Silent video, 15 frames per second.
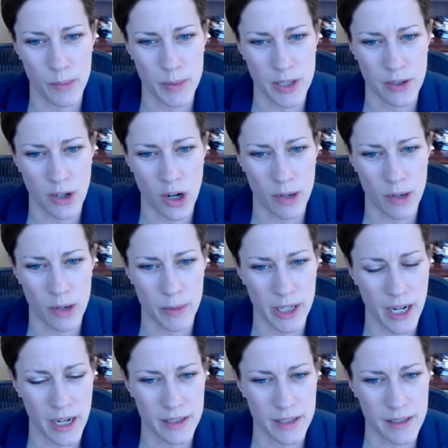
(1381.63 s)
and
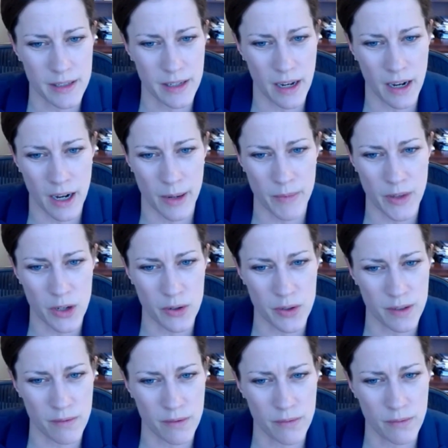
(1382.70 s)
harmonize the use
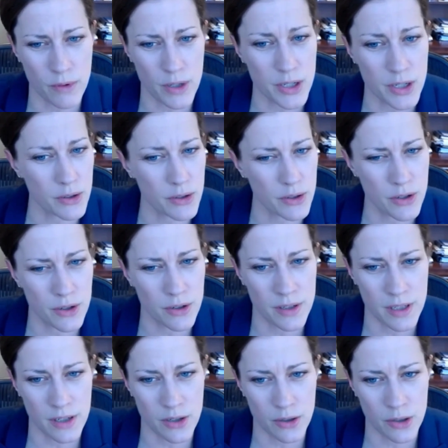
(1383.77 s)
of researcher
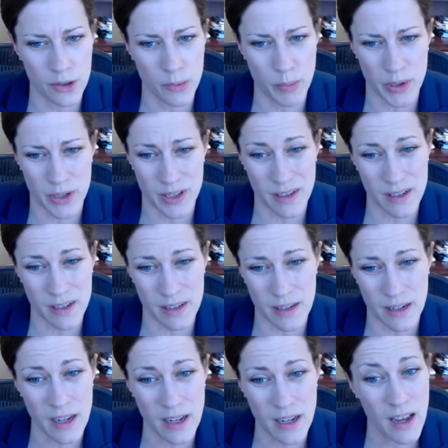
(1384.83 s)
digital persistent
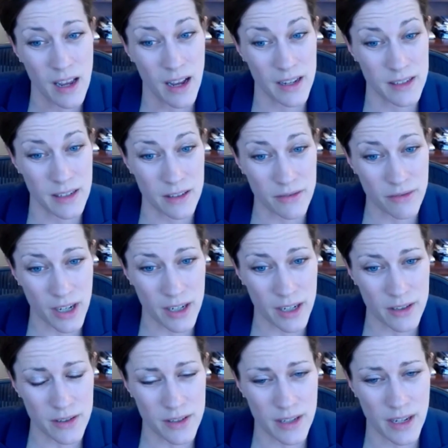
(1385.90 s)
identifiers,